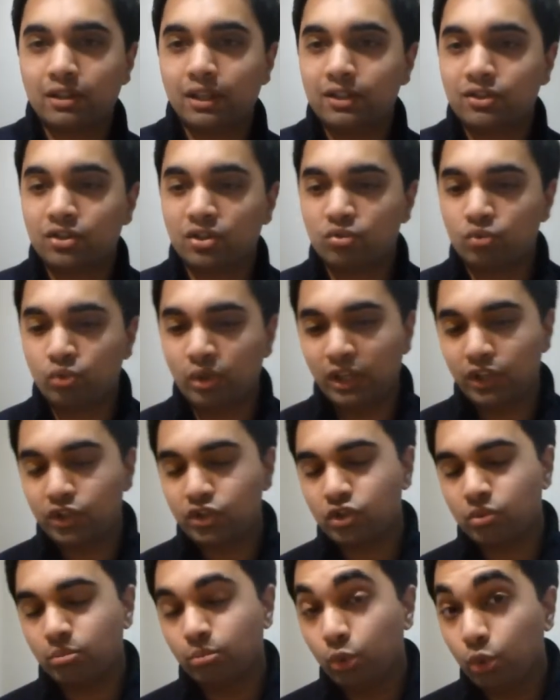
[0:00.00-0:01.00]
It's a really
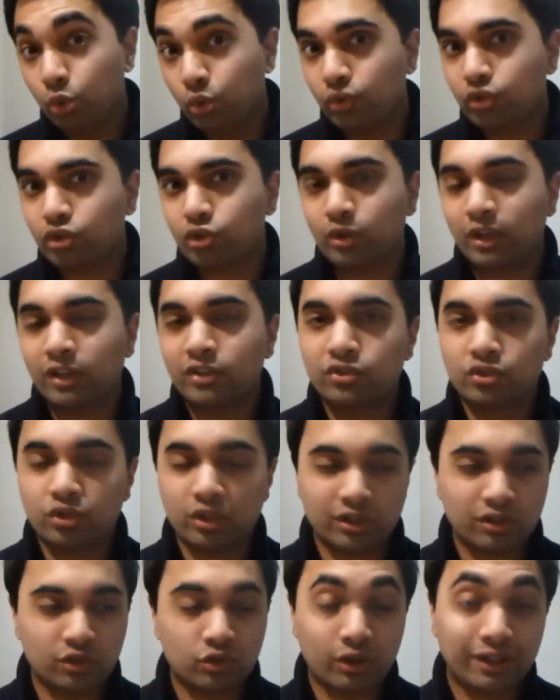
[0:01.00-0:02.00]
smooth
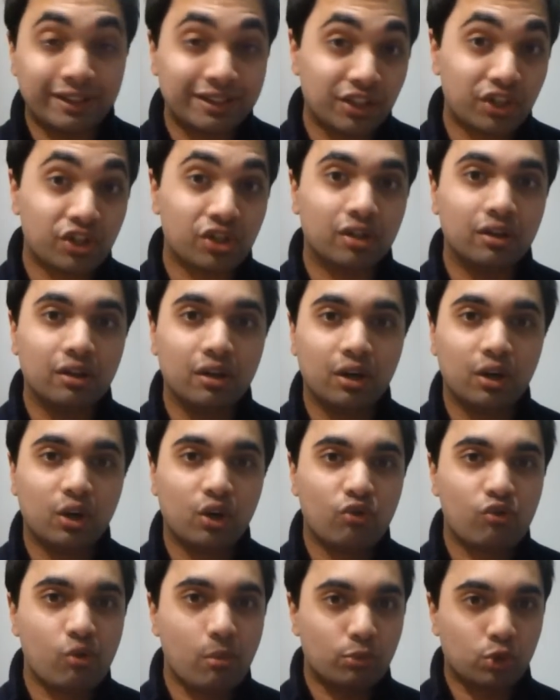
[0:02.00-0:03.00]
transition
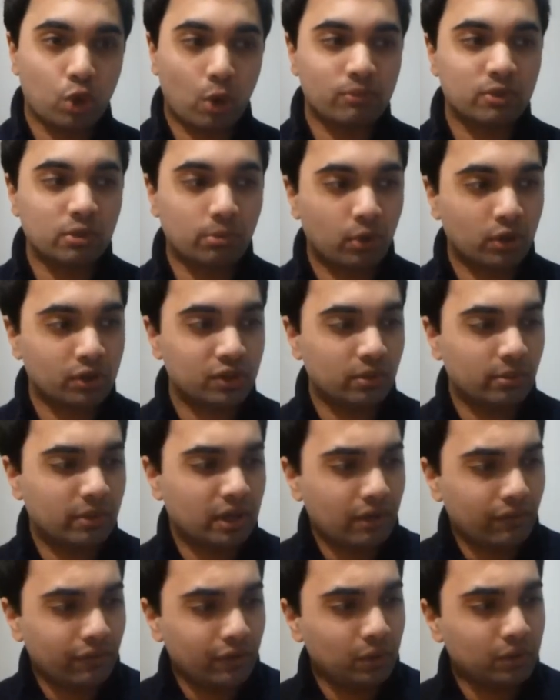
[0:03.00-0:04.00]
from top to bottom, and I
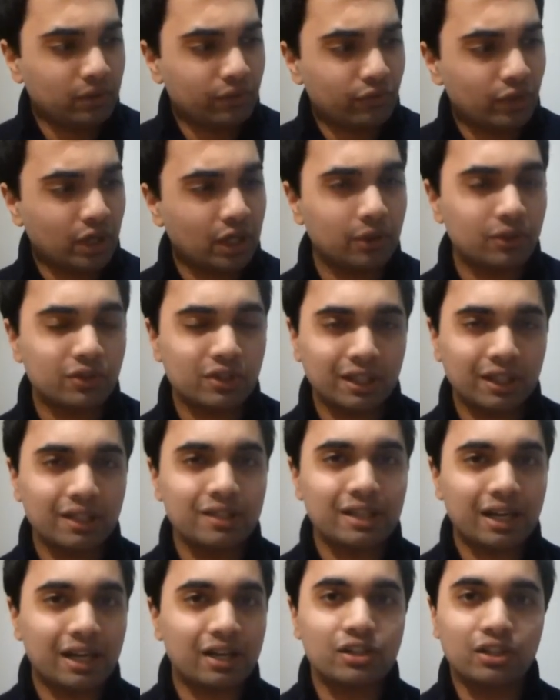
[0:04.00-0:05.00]
feel the fragrance is
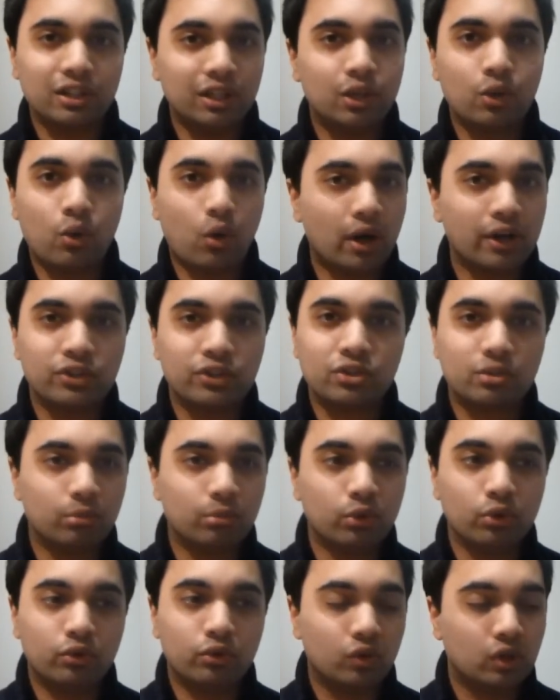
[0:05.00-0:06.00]
actually quite
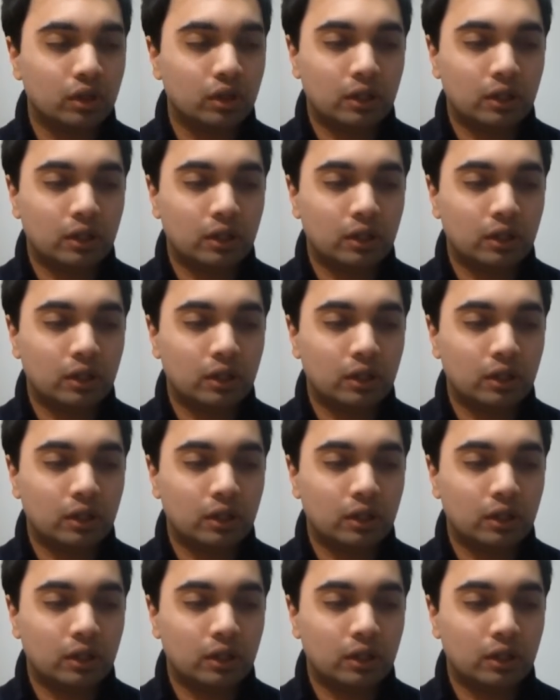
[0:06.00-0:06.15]
smooth.